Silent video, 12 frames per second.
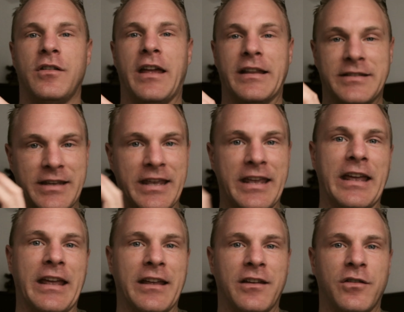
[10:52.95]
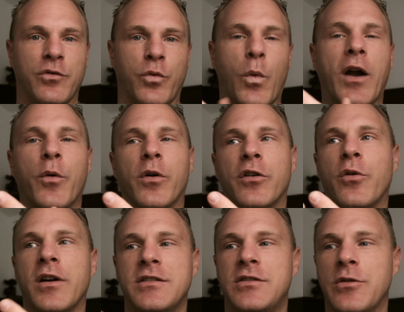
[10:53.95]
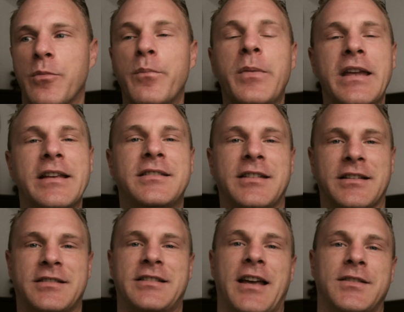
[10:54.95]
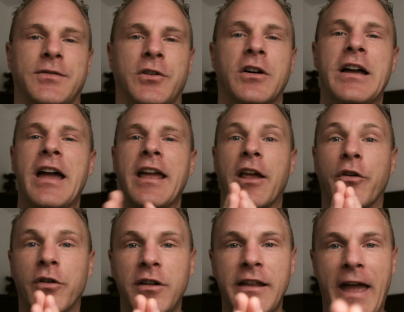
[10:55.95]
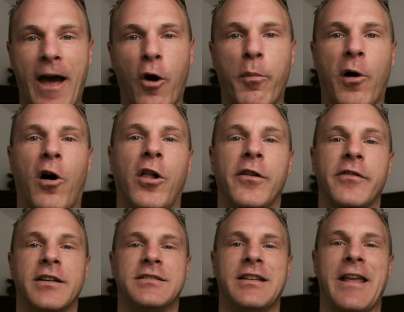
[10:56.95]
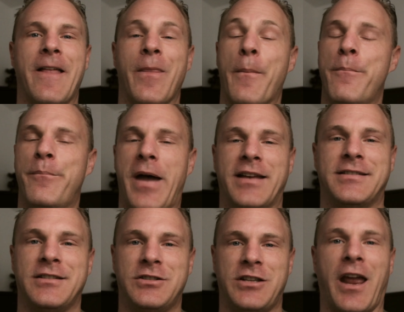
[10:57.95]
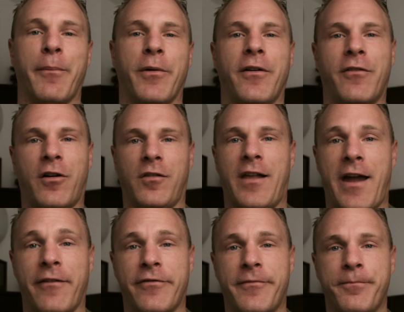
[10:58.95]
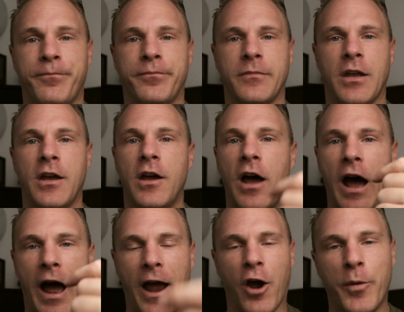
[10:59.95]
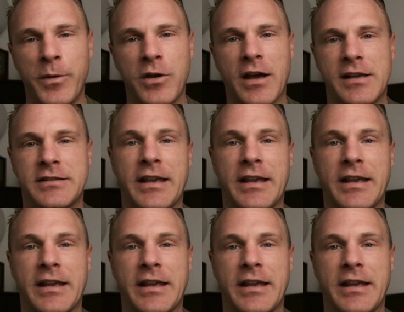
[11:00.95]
it's key, where we're going to be successful, can really help all of us to get in the best shape of our life. I hope you guys